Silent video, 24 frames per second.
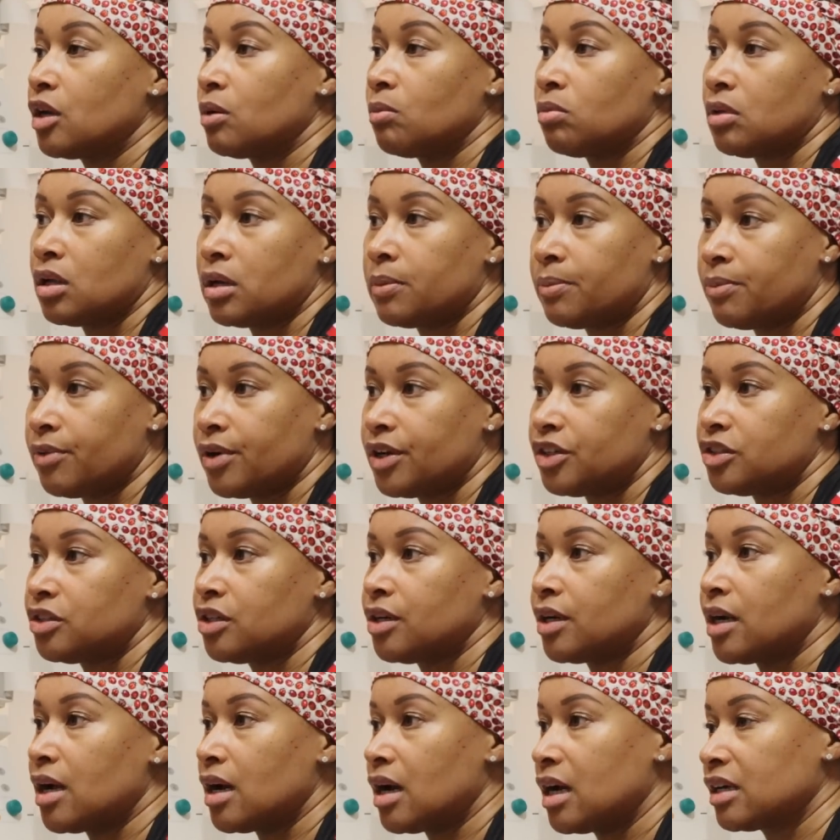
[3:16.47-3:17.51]
their blood
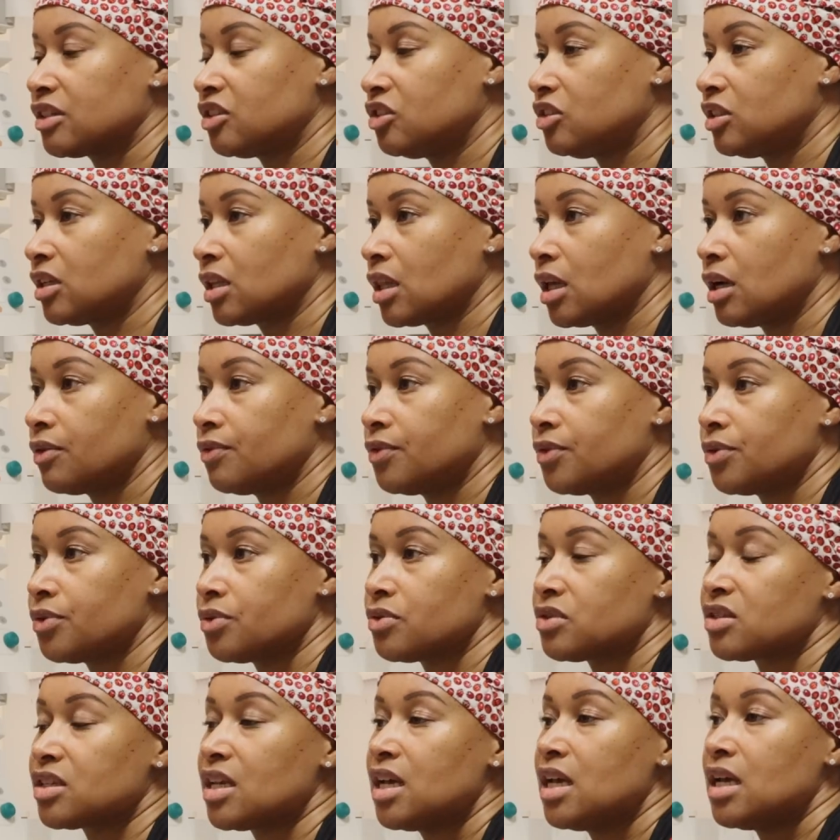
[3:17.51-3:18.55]
pressure, their oxygen
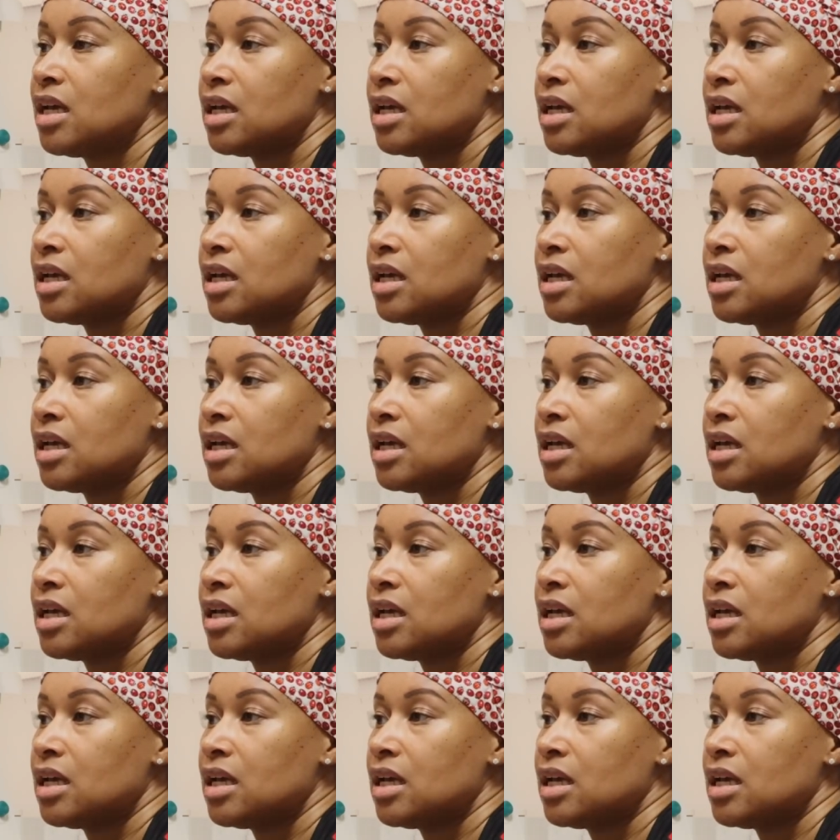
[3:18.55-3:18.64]
levels,